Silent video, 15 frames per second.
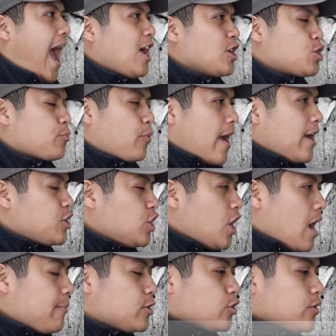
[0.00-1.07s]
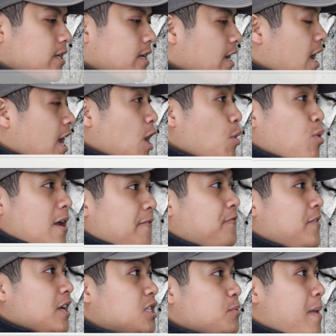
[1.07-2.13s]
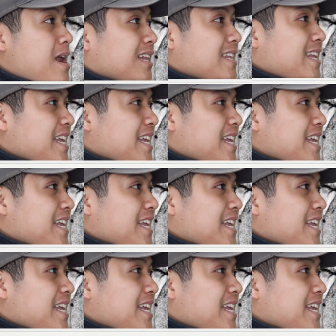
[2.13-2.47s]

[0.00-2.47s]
algebraic geometry. He won a Fields Medal in